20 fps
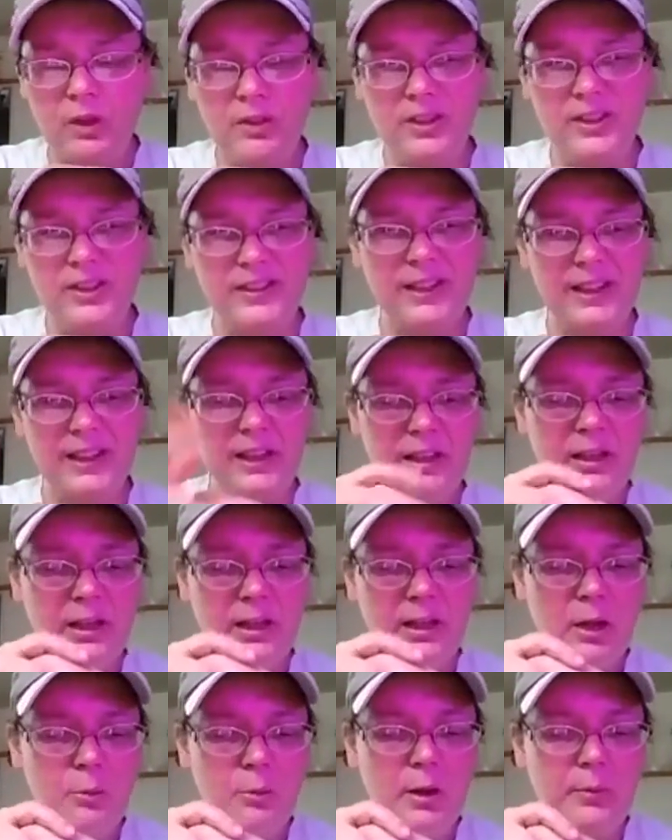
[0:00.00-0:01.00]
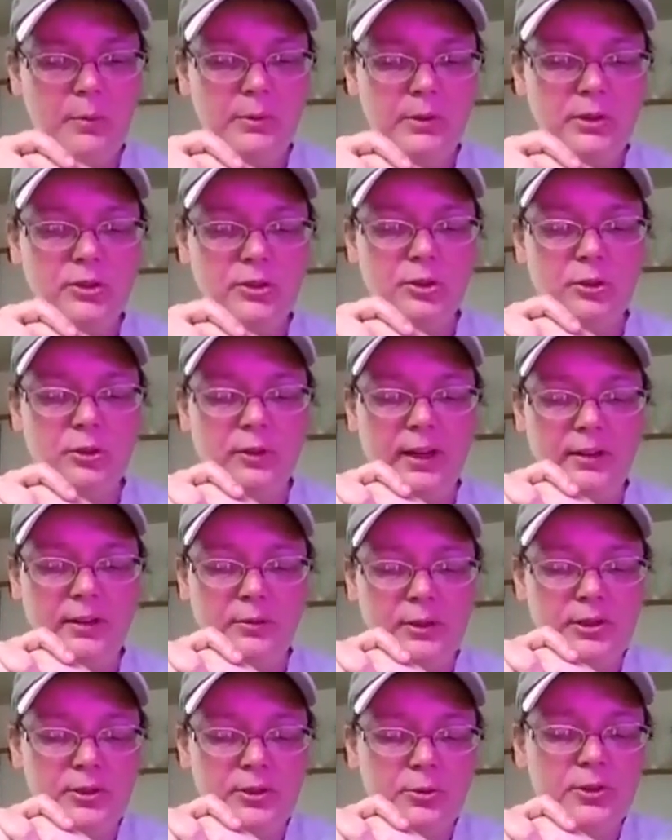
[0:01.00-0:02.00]
The second way we use our
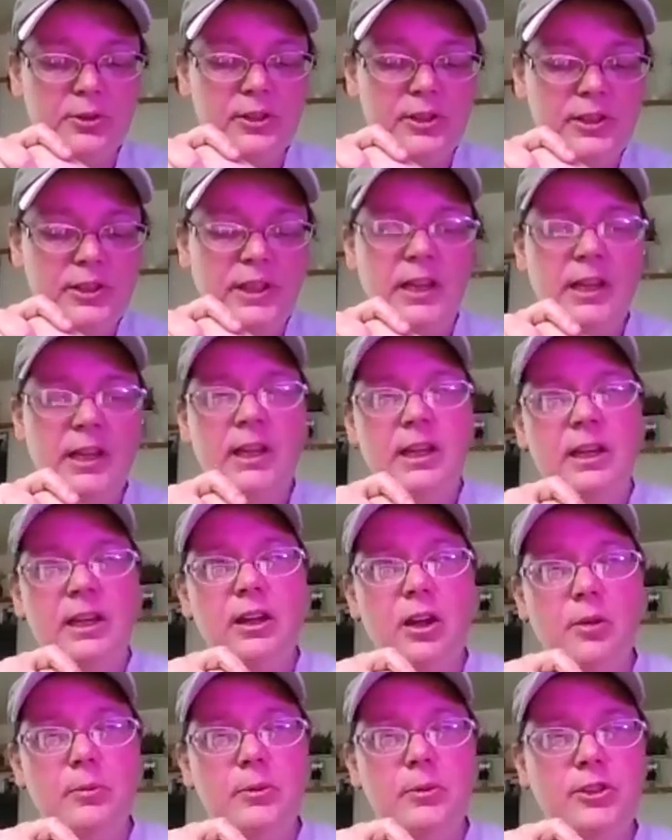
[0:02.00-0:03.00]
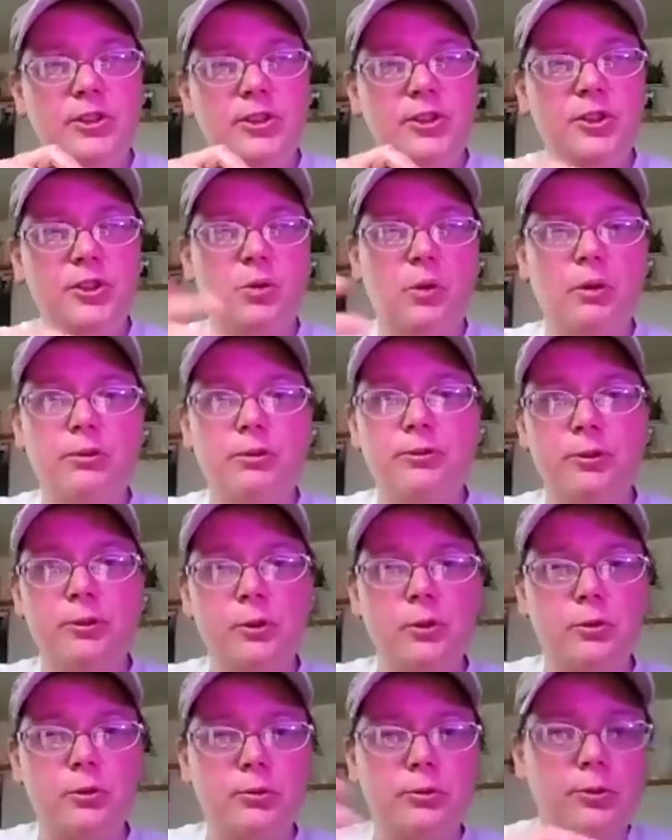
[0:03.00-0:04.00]
land resources is to grow
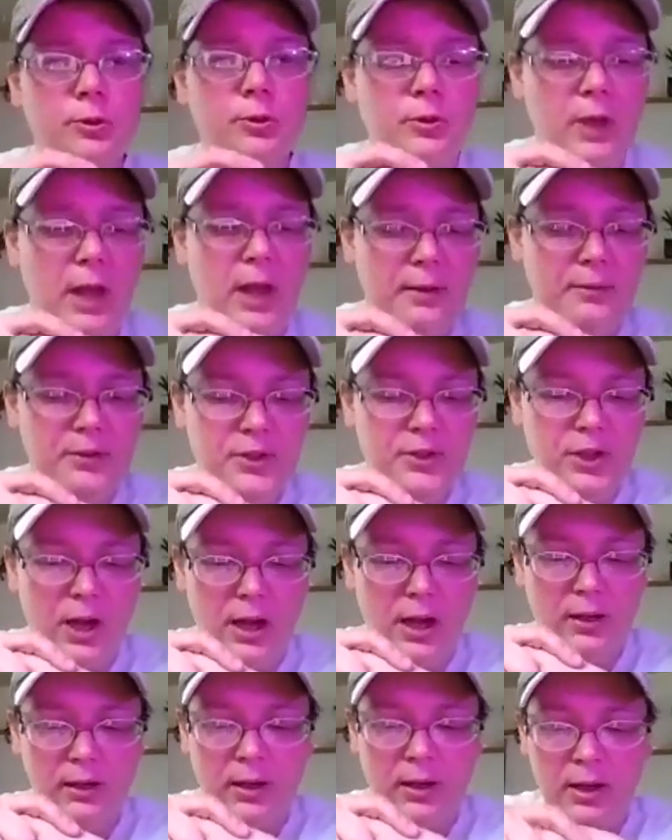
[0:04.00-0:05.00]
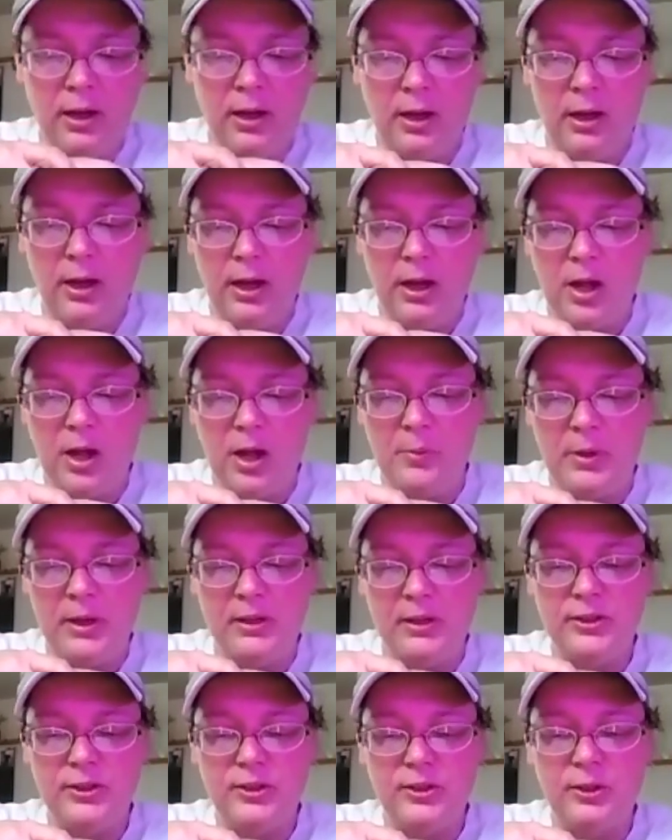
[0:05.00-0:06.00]
food for livestock.
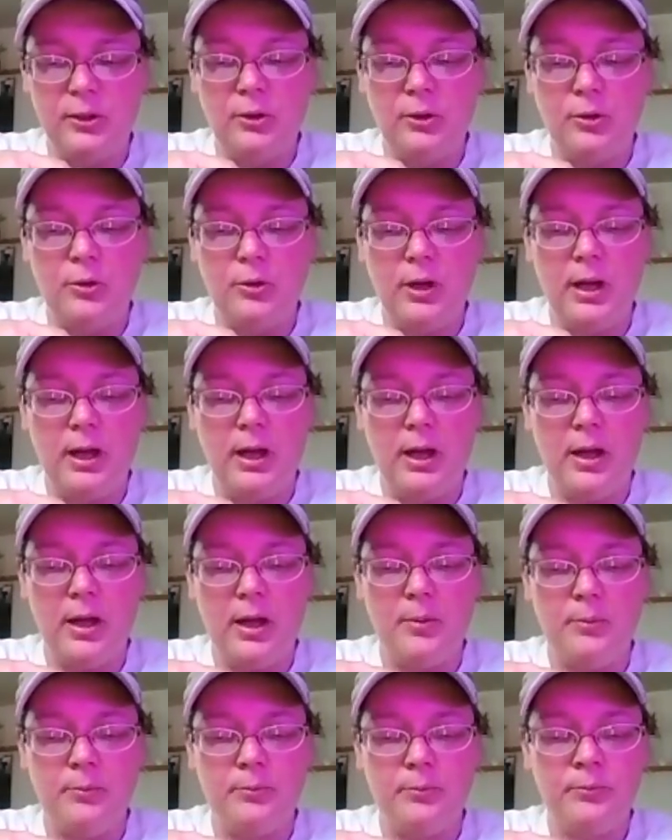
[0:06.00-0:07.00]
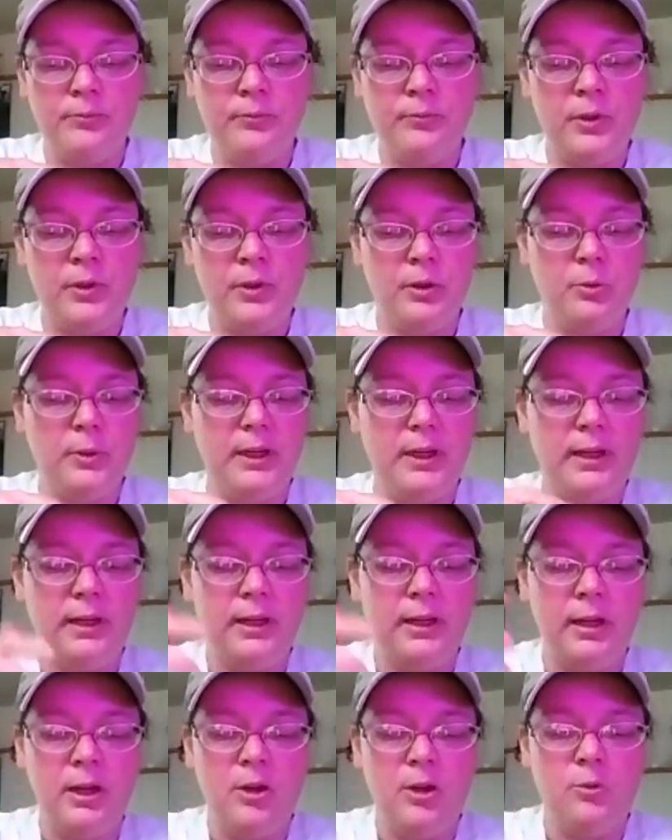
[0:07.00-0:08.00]
And so, you know,
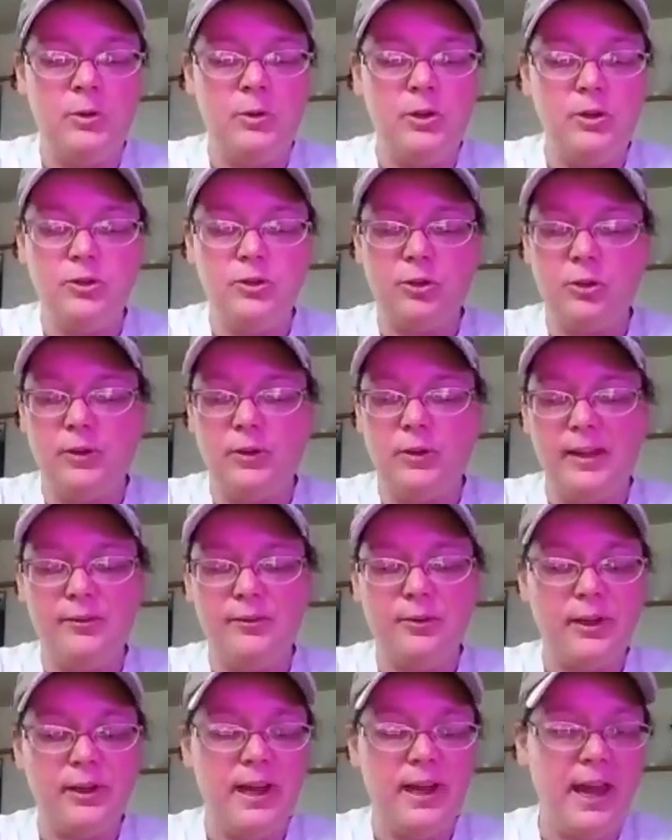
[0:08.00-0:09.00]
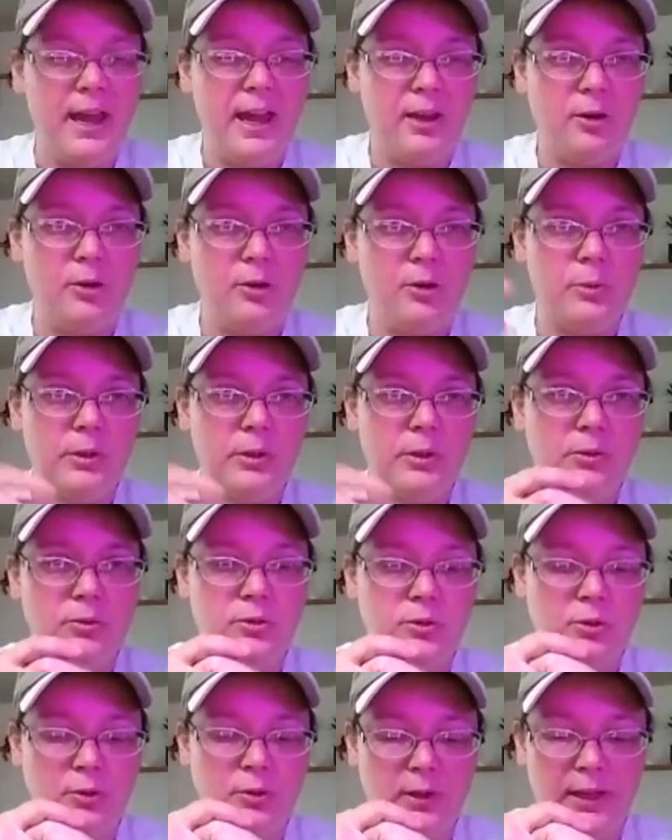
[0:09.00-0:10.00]
we use our land for cattle, we
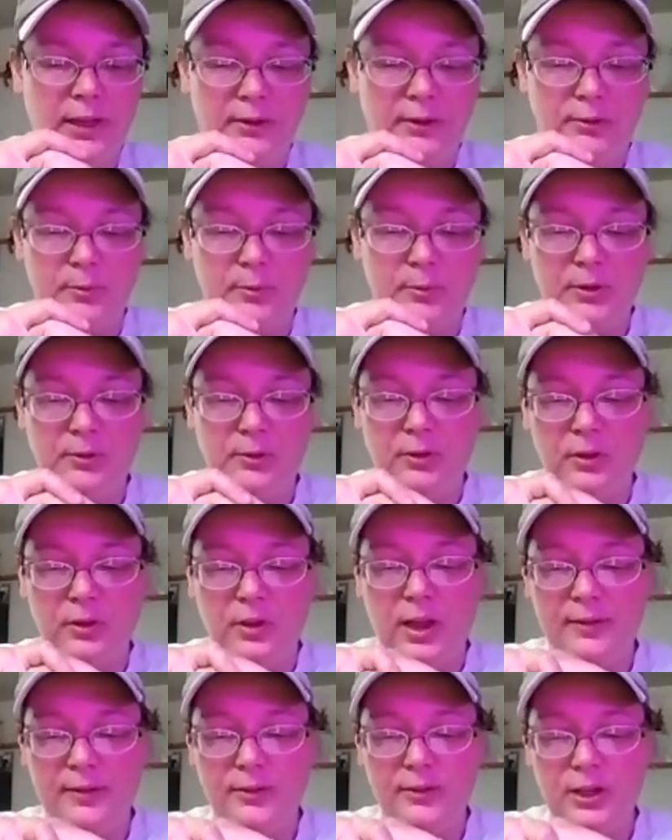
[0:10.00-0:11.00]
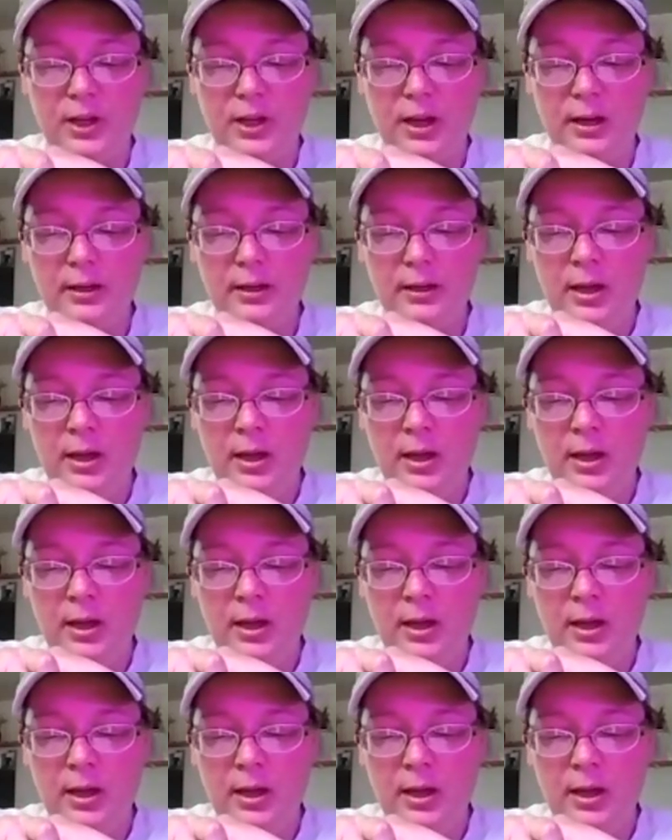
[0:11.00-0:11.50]
use our land from different livestock,